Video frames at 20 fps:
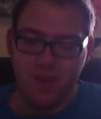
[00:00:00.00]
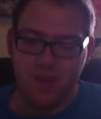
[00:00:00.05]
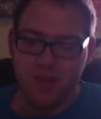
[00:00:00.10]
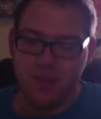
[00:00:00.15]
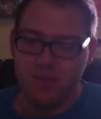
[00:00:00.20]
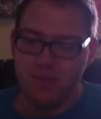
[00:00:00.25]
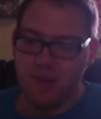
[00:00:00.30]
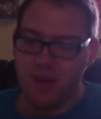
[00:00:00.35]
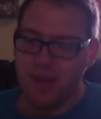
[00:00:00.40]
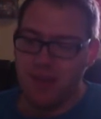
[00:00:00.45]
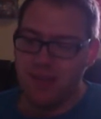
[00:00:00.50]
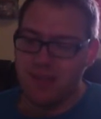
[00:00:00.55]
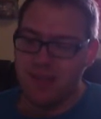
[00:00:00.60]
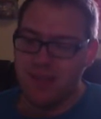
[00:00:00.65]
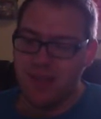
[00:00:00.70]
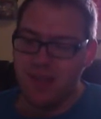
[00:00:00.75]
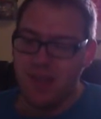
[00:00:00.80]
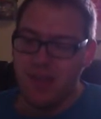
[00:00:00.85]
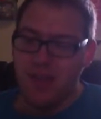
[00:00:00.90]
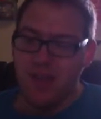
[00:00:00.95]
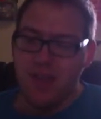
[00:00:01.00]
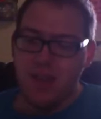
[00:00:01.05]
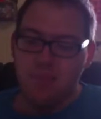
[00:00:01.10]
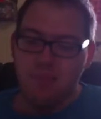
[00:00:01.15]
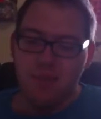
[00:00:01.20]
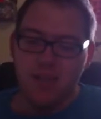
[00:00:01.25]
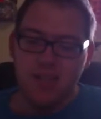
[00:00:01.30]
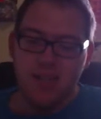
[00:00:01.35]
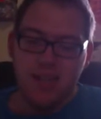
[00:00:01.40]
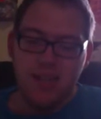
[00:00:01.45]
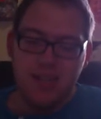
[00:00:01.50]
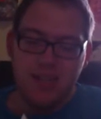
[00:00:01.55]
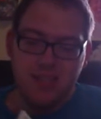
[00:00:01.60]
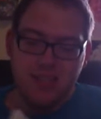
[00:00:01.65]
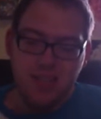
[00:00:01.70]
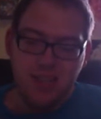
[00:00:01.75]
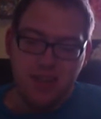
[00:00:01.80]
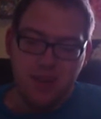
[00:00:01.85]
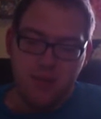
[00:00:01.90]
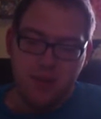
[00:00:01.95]
Japan, Man United's
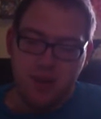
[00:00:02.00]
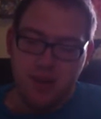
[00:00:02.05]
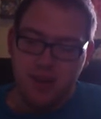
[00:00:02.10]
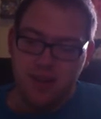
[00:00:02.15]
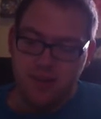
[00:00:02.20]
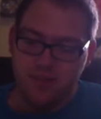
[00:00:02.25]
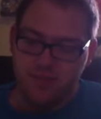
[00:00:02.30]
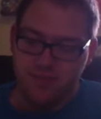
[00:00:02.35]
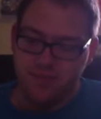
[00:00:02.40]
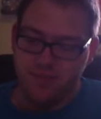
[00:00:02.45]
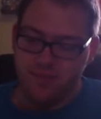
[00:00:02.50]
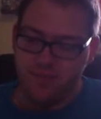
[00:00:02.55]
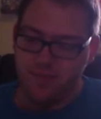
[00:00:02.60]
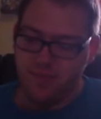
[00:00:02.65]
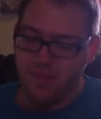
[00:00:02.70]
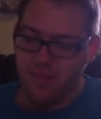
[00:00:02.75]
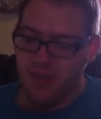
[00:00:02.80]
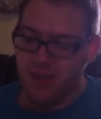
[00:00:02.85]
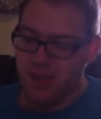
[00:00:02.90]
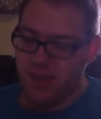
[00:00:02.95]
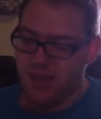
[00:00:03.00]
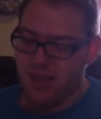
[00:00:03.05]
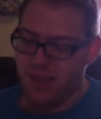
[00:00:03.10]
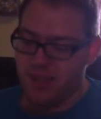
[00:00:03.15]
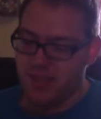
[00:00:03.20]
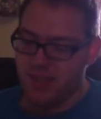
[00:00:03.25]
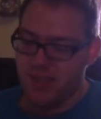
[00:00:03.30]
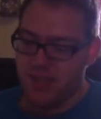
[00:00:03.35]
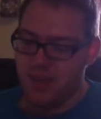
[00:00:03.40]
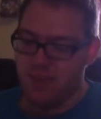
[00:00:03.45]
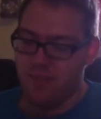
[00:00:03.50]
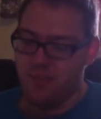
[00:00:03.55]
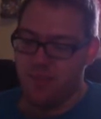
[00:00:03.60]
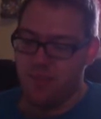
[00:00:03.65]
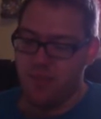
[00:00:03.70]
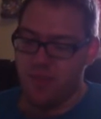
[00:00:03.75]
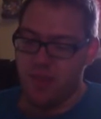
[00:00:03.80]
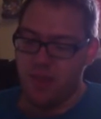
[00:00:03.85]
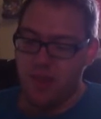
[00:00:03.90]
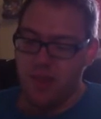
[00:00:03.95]
Kagawa is
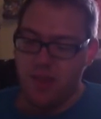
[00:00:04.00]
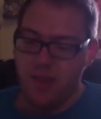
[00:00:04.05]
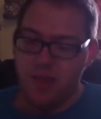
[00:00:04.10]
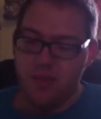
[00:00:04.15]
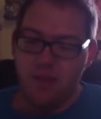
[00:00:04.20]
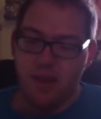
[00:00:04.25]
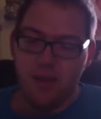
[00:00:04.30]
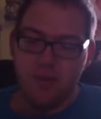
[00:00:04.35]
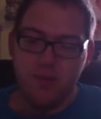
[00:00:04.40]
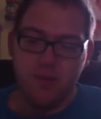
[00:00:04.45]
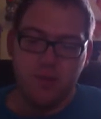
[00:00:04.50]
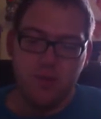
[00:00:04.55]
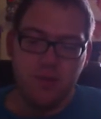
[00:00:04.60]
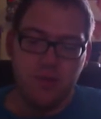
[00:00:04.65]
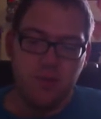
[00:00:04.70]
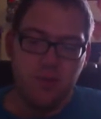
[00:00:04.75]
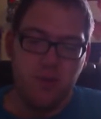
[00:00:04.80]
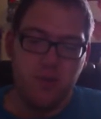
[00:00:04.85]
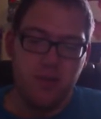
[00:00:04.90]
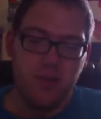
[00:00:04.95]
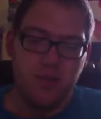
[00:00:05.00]
perhaps the one to watch.